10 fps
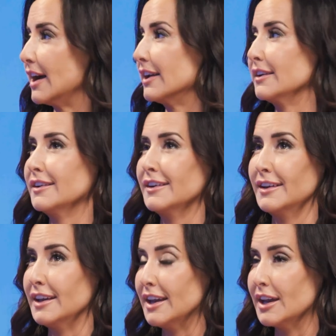I
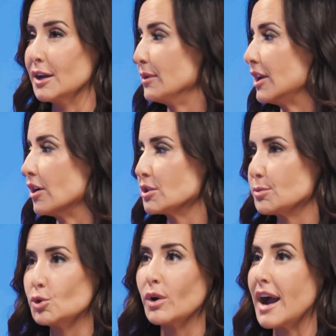am an
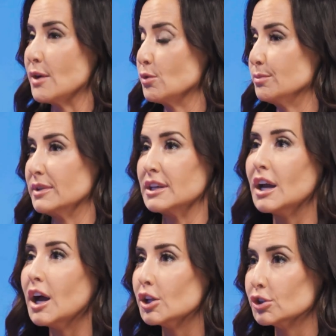entrepreneur, I would
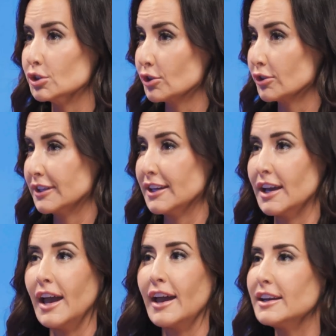be
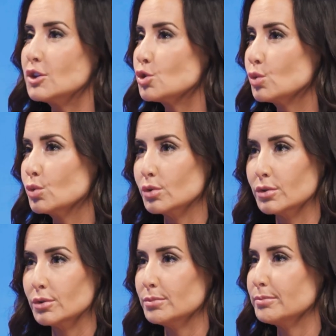learning any
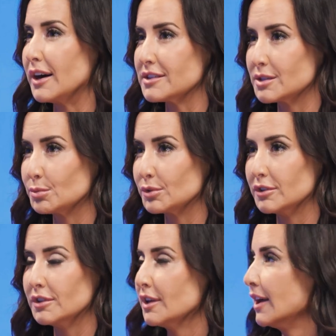tool
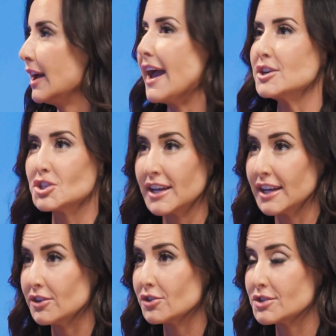possible,
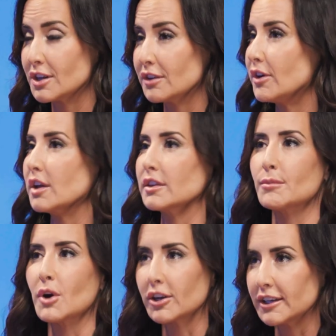educating yourself on the
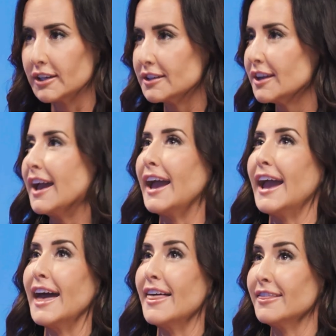market,
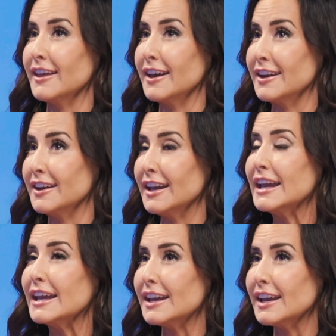and then
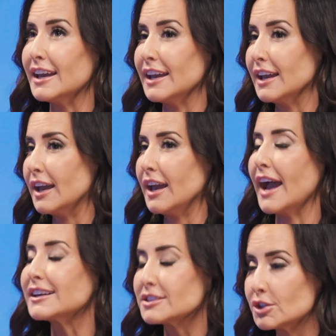
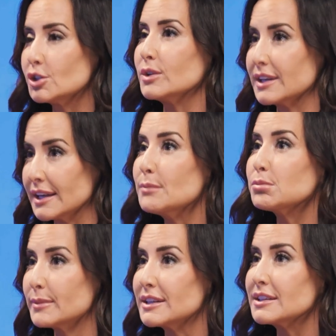executing,
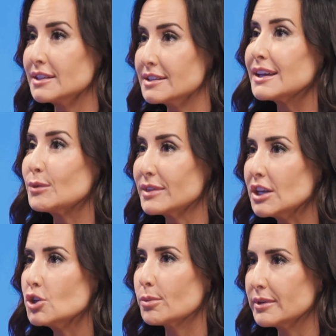implementing these
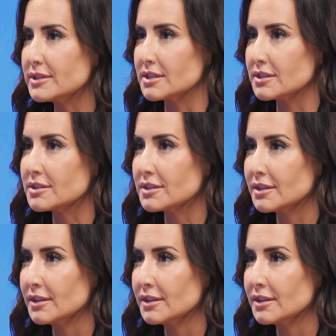within your business.